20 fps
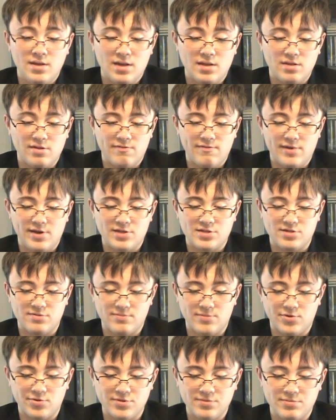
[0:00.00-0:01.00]
in the face of
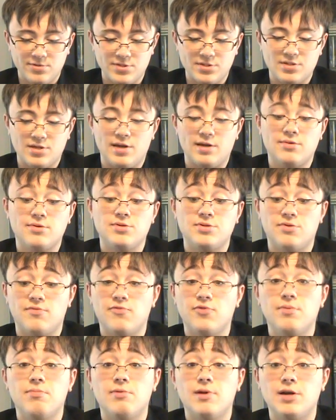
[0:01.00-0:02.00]
multiple cycles
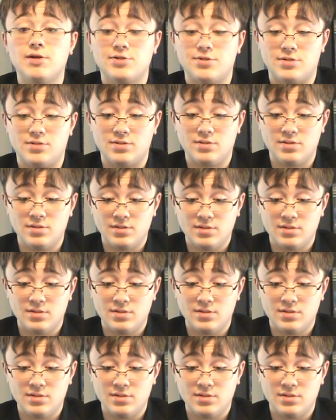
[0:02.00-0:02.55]
of repression.